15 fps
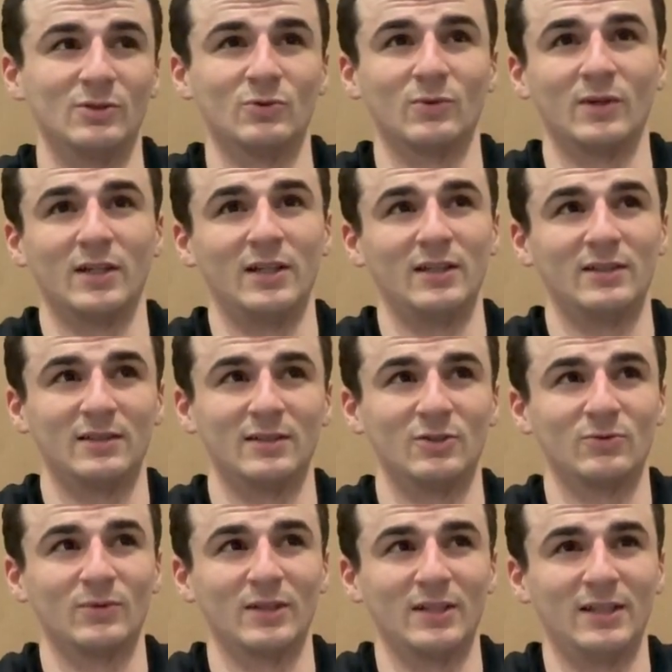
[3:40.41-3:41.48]
the 20s, the
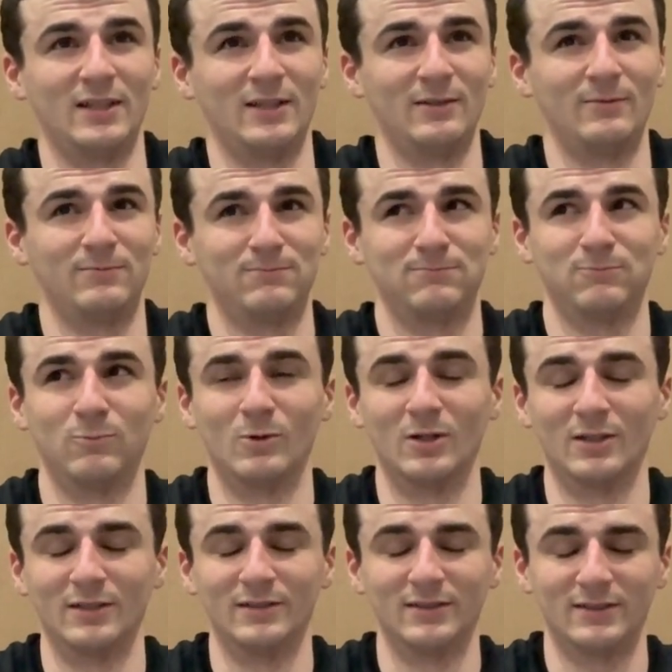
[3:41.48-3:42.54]

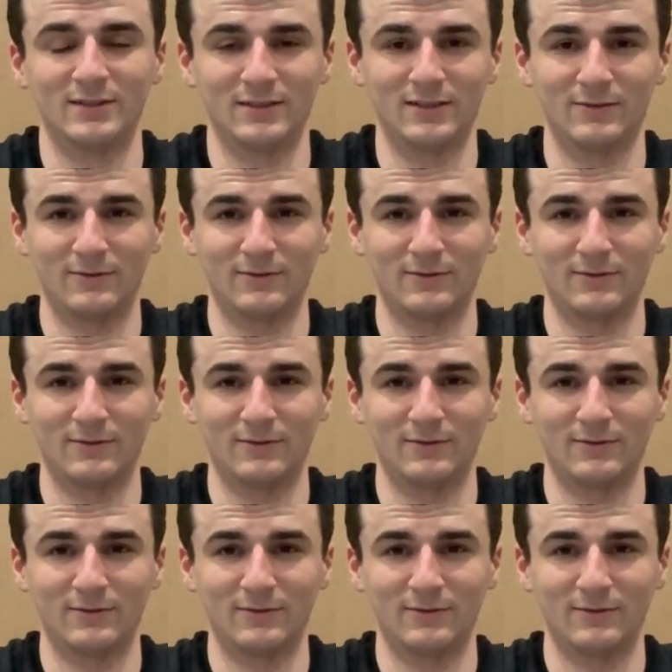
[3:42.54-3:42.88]
21s